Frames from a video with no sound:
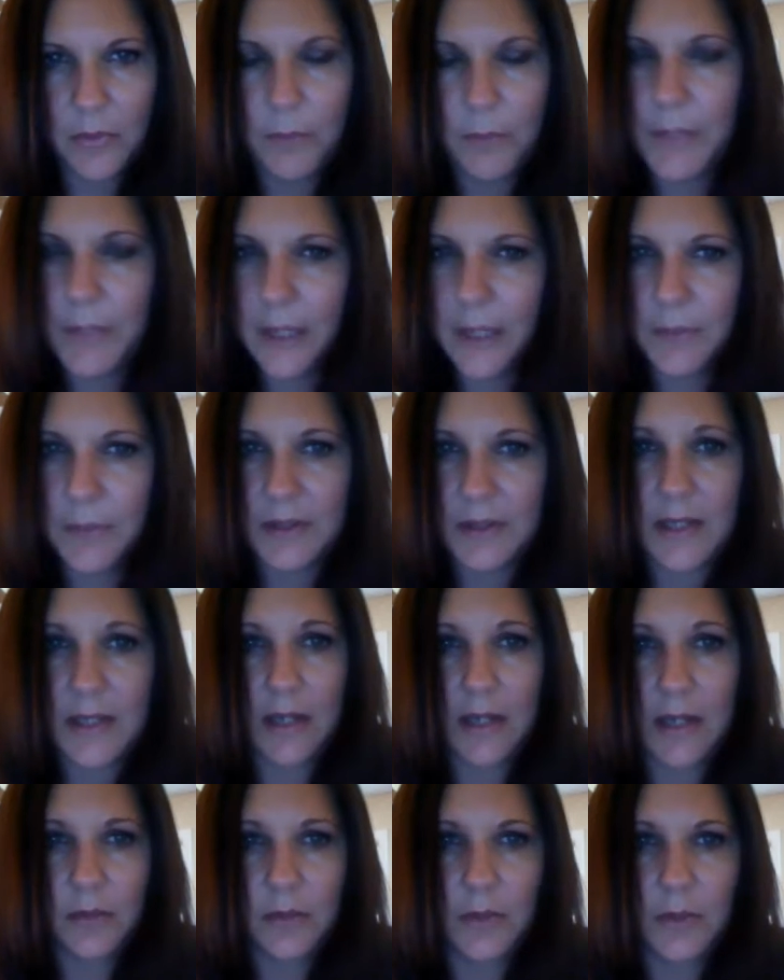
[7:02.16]
Big
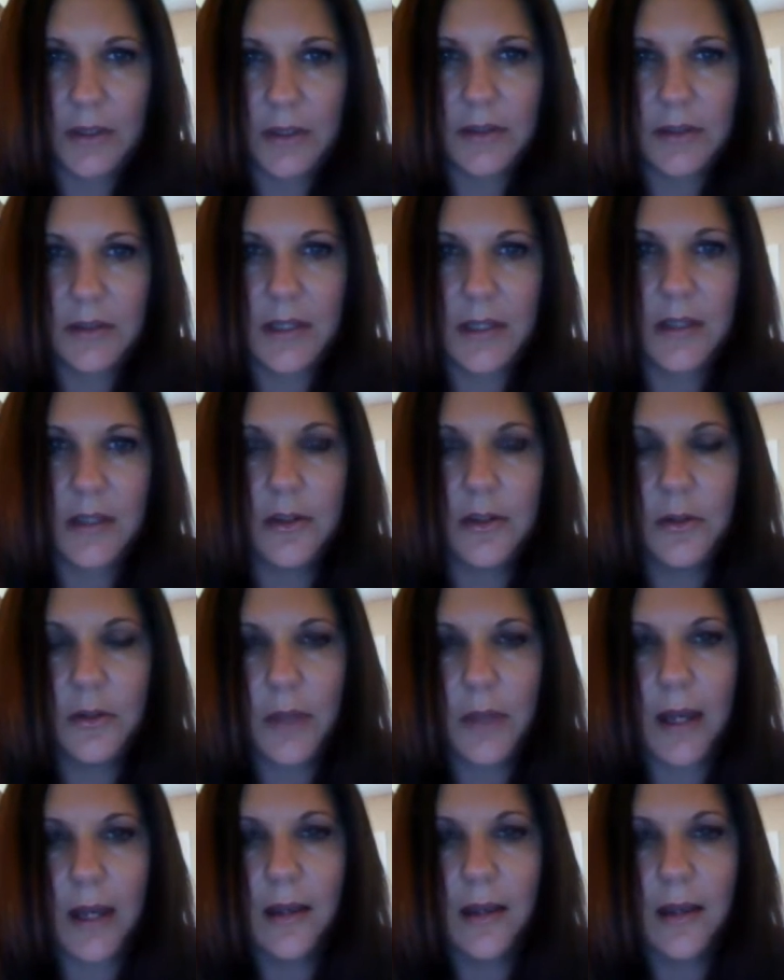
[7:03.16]
mistake in real estate to do
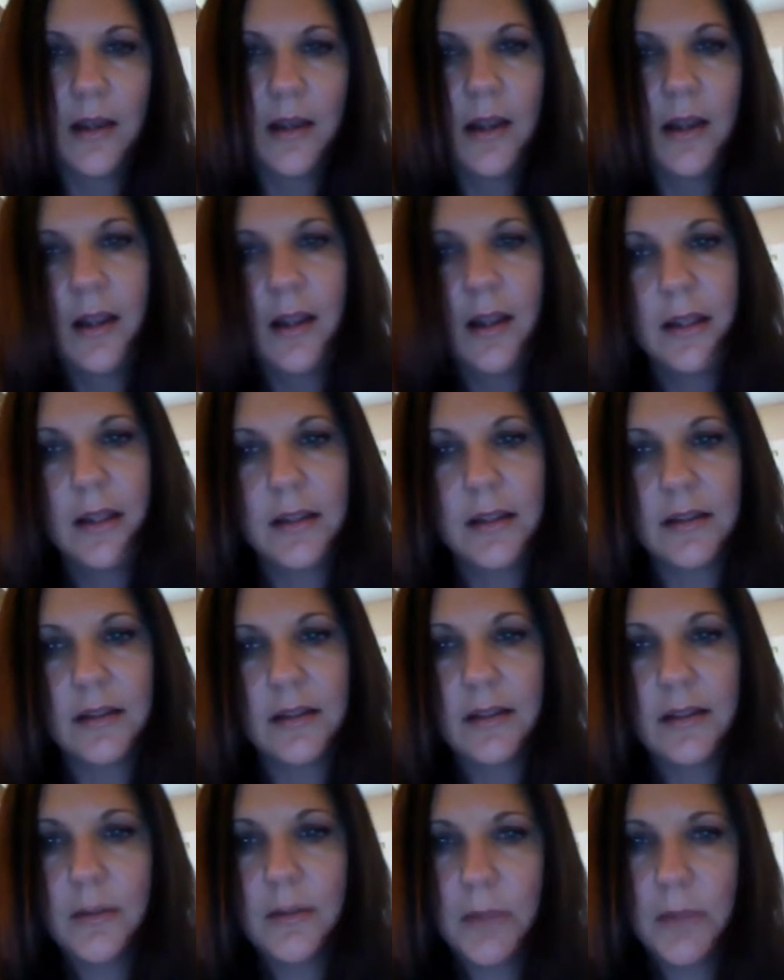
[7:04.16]
that. This
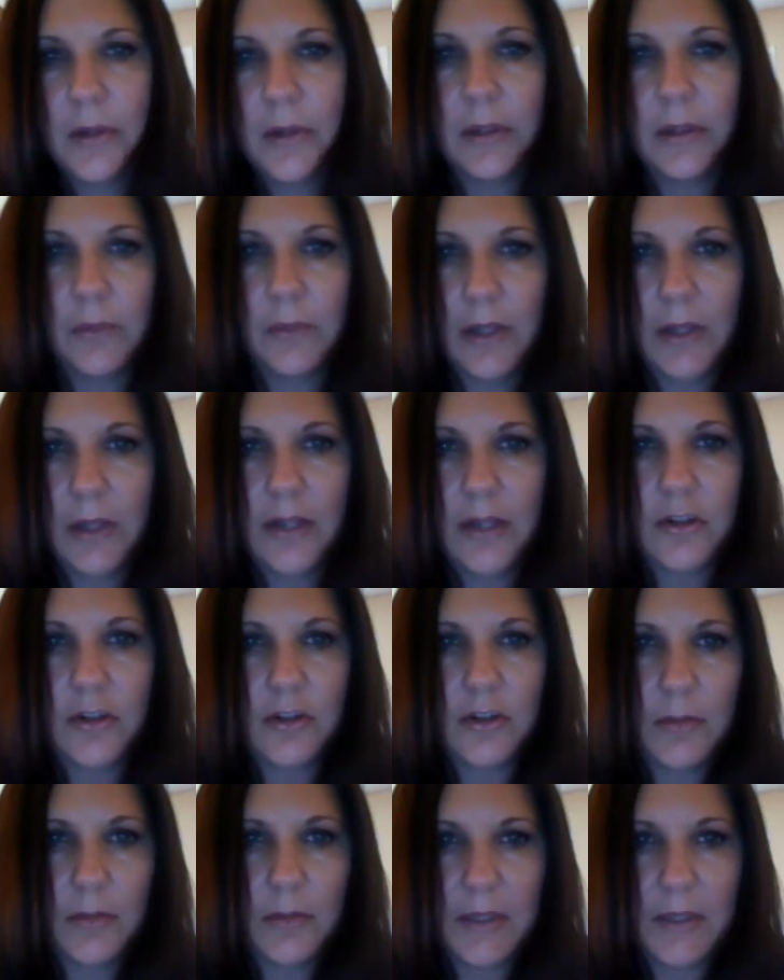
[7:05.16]
is a building
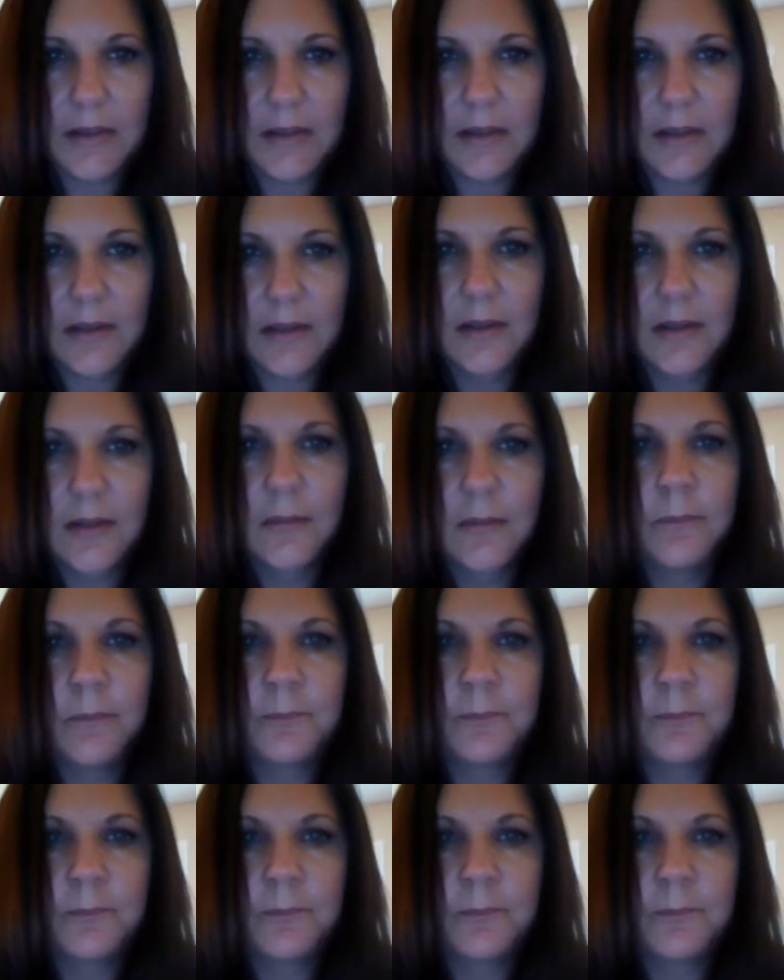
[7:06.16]
relationship business.